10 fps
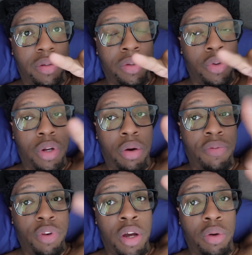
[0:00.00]
you know. If
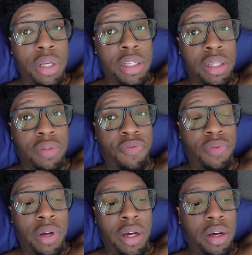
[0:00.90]
you don't, he's
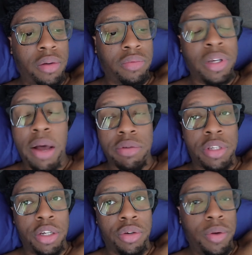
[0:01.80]
a uh, gospel
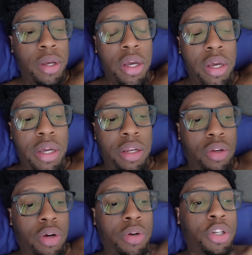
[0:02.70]
singer, and they you
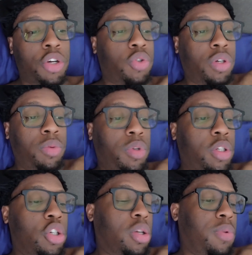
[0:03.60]
know in the church
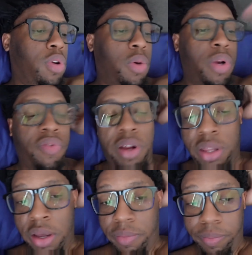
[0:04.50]
church community, whatever like that